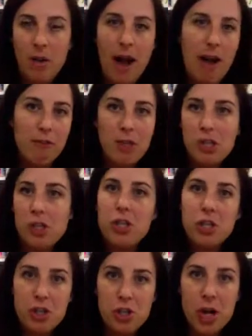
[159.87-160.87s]

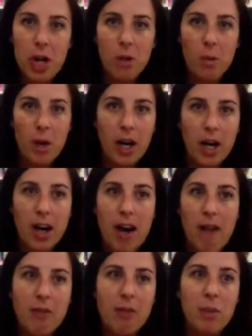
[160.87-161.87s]
average Joe, where
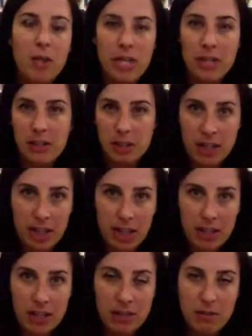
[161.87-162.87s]
everyone
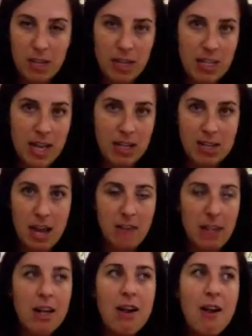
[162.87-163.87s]
here is very tech
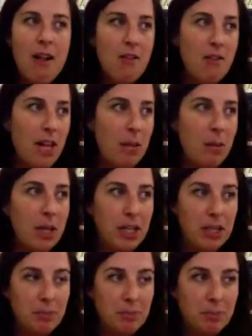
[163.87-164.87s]
savvy. They were